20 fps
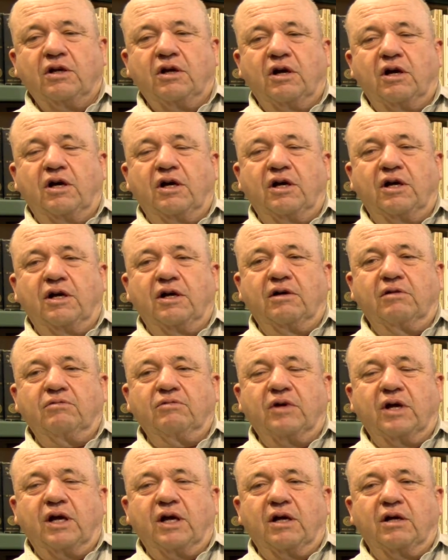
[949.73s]

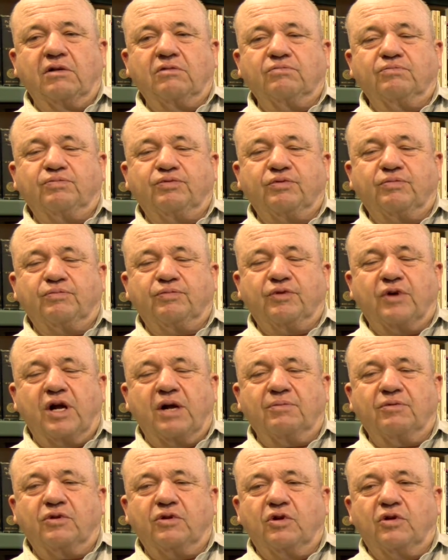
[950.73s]

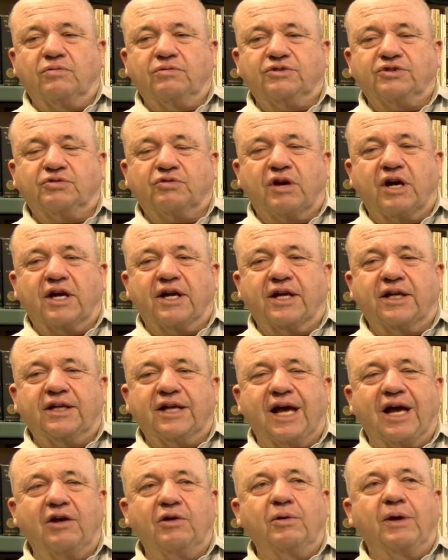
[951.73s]
prompt global strike, and
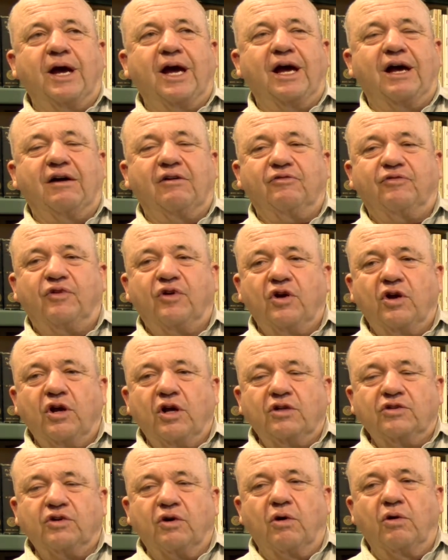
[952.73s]
now you have
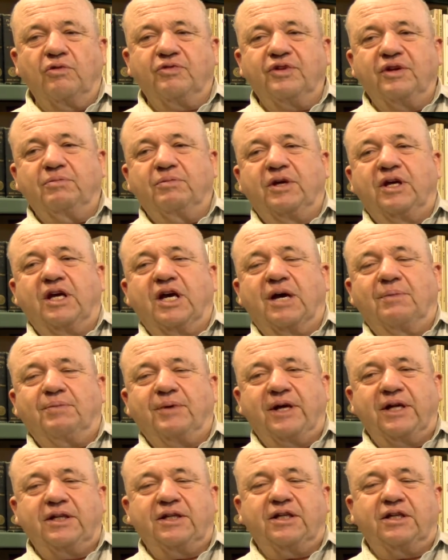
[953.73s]
the whole thing being
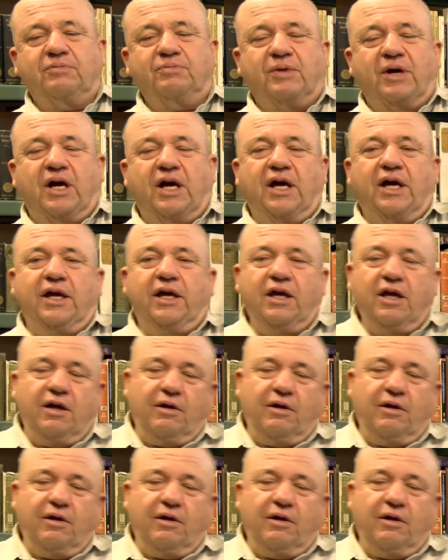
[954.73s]
upended by